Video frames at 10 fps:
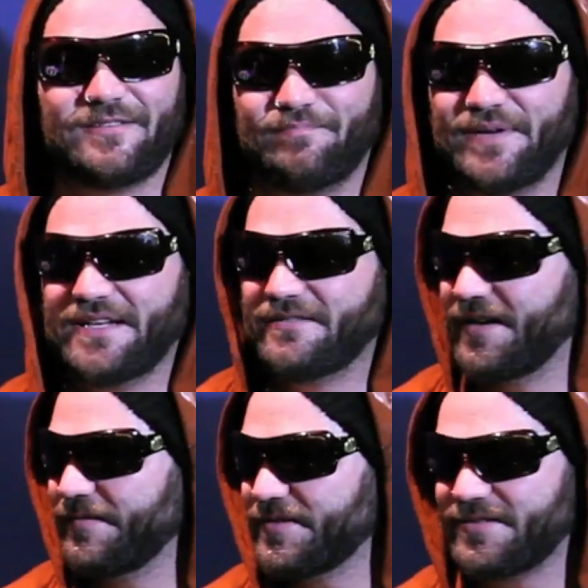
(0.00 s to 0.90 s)
the beach
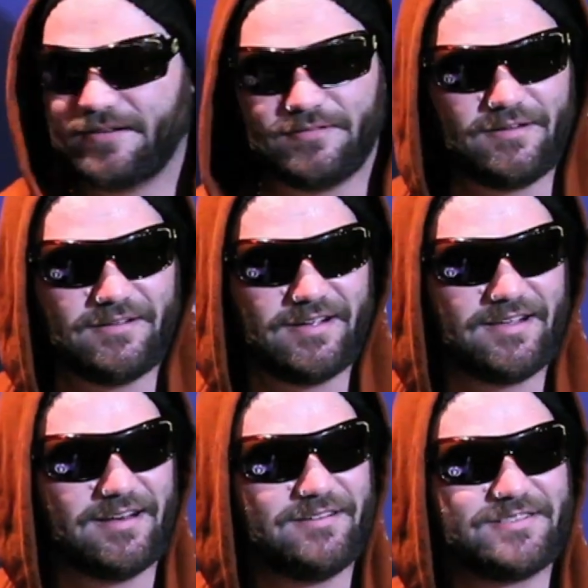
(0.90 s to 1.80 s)
name is so long.
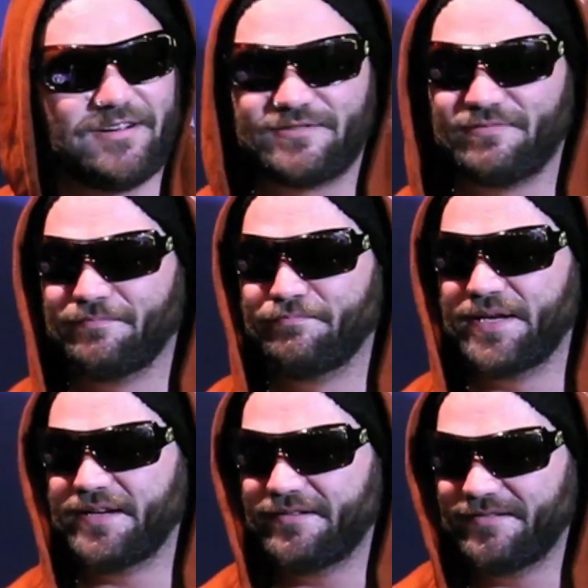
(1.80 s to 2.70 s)
It starts with a
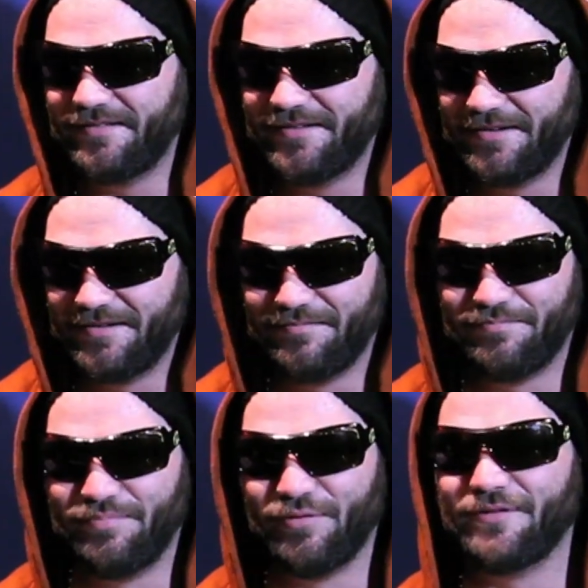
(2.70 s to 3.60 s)
B.
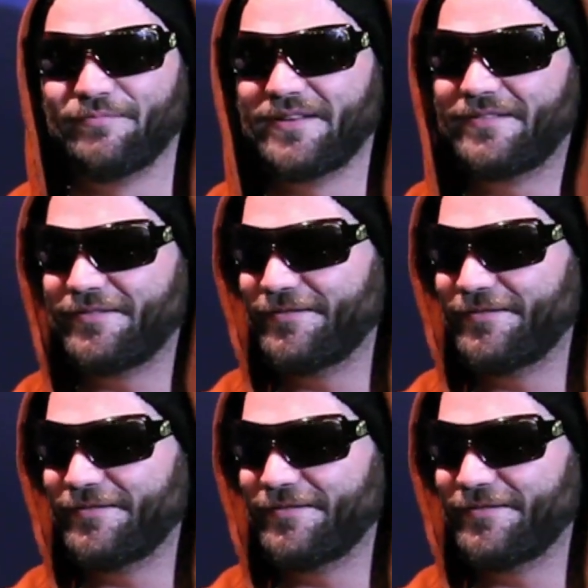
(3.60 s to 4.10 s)
Bournemouth,